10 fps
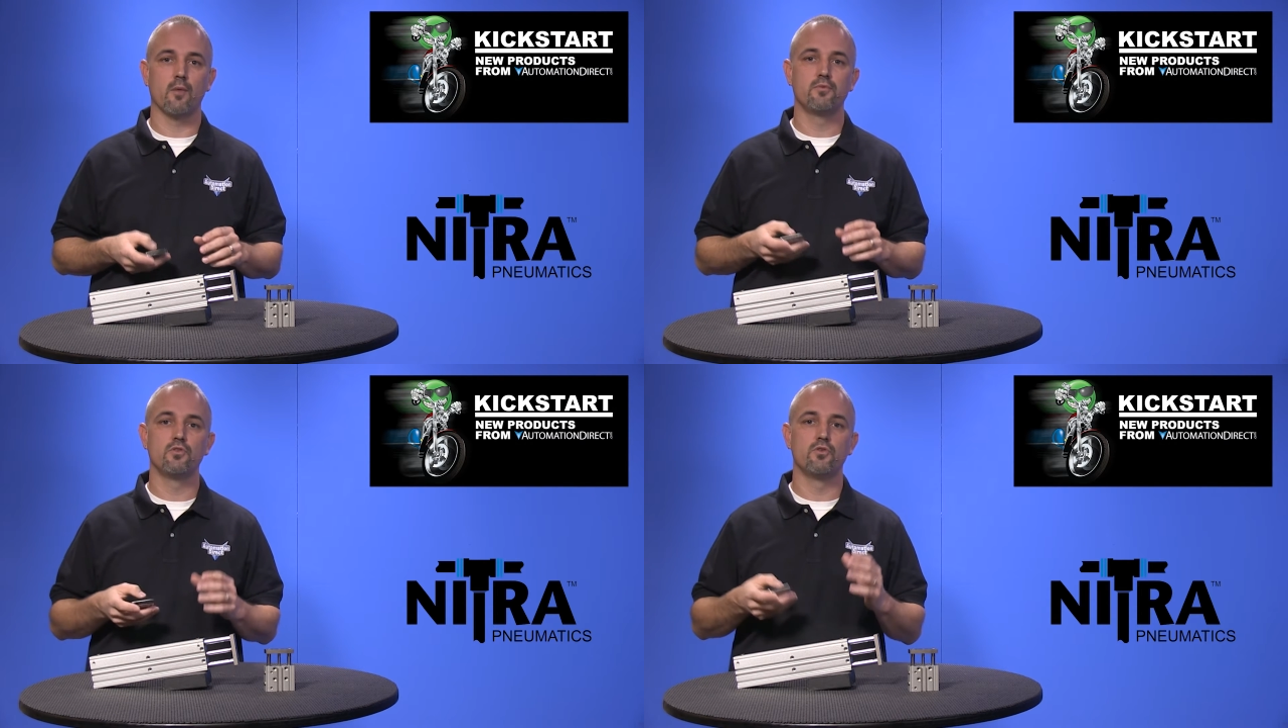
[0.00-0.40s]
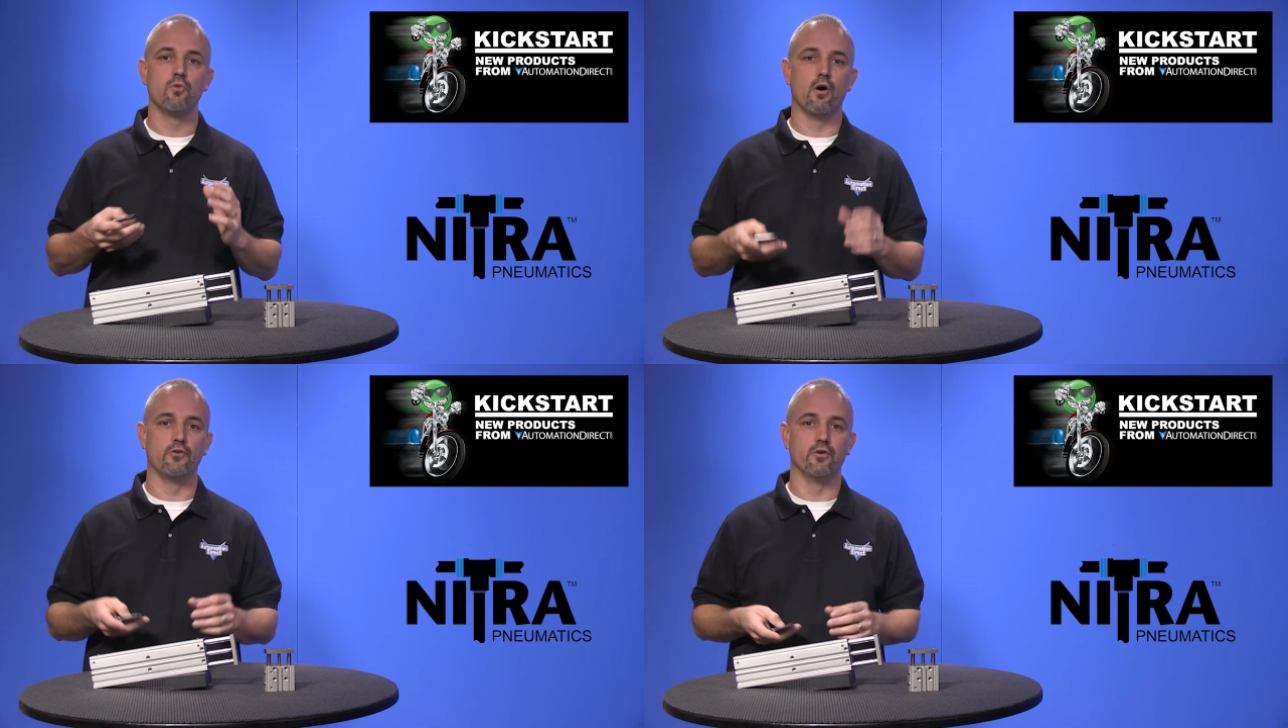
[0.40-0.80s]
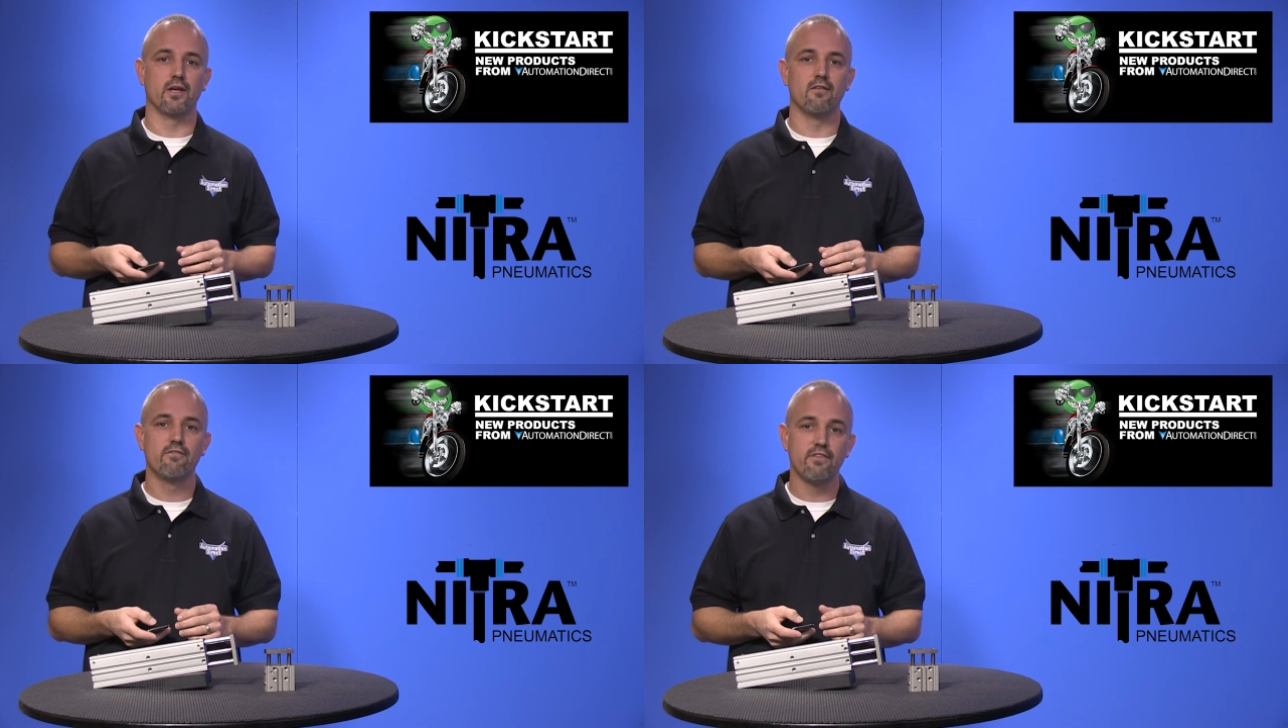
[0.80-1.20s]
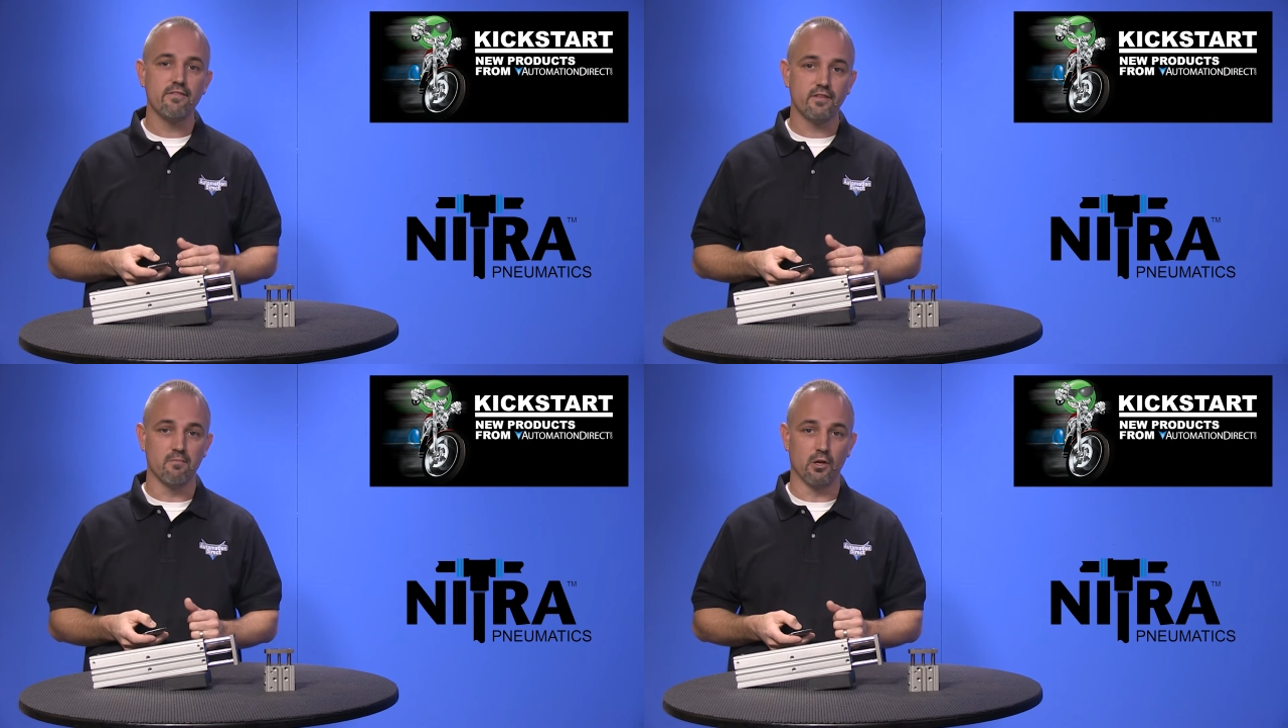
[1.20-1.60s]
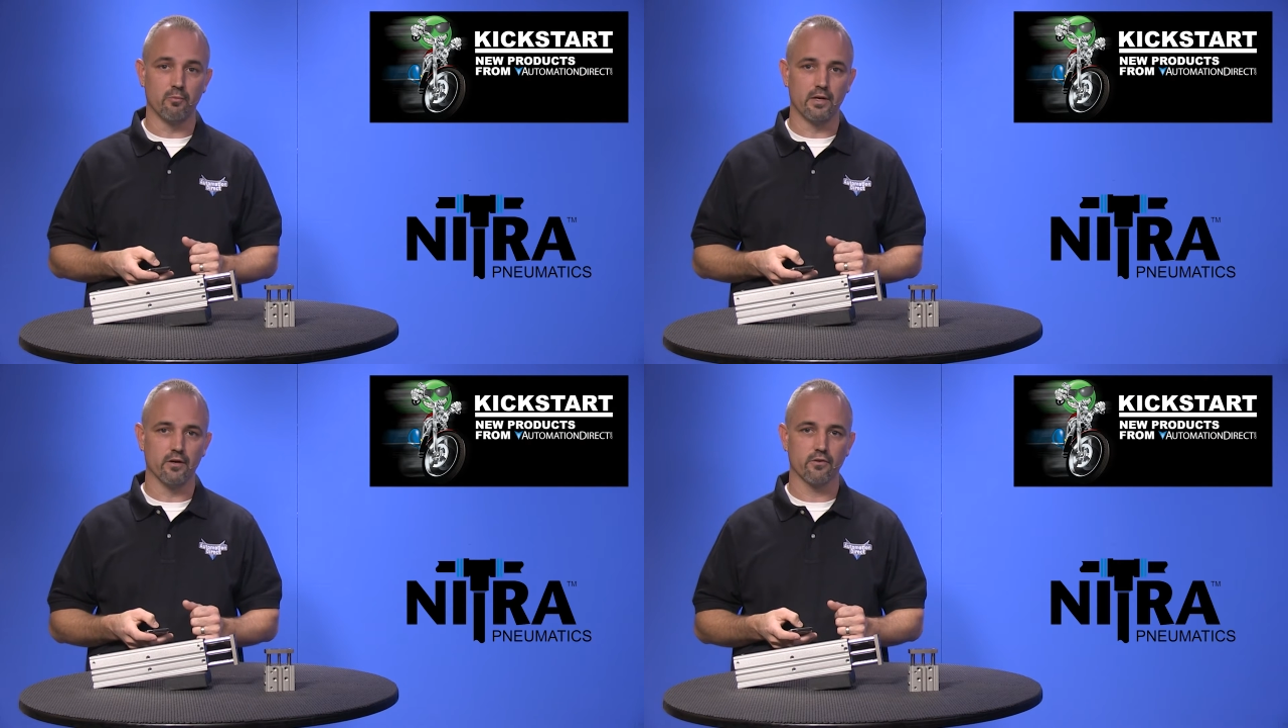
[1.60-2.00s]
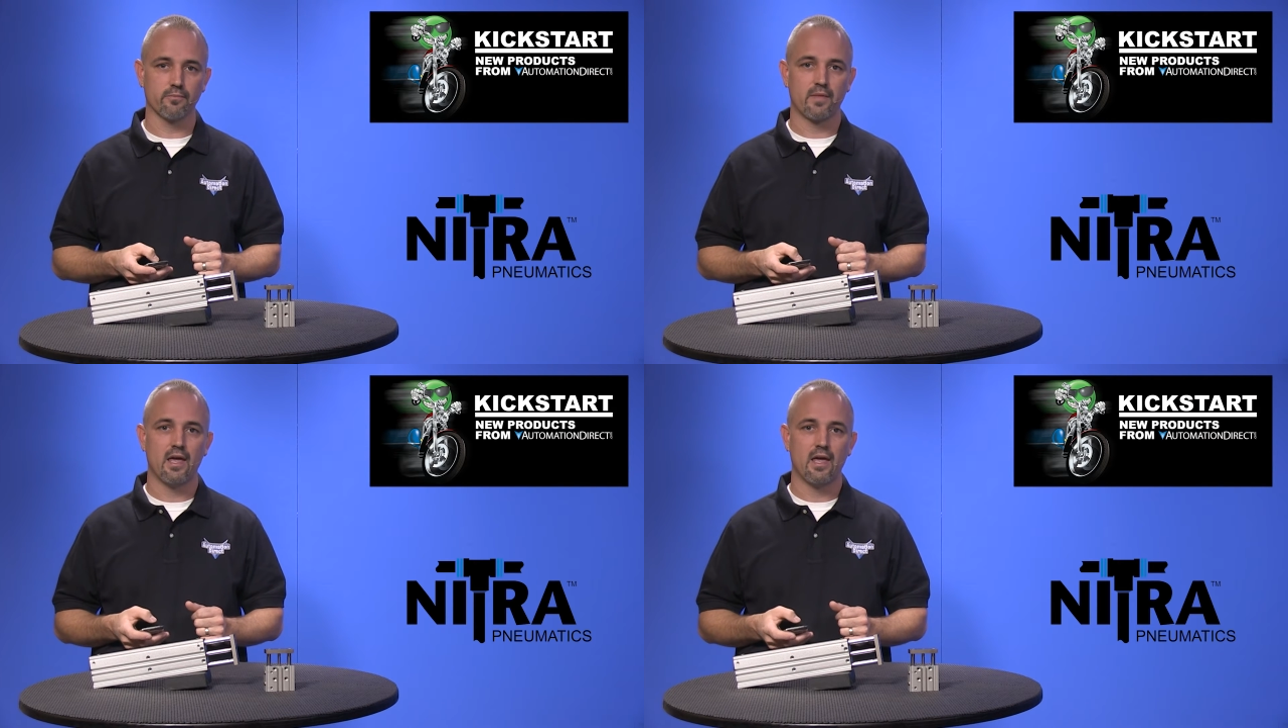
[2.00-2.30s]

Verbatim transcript: up to 250 millimeters,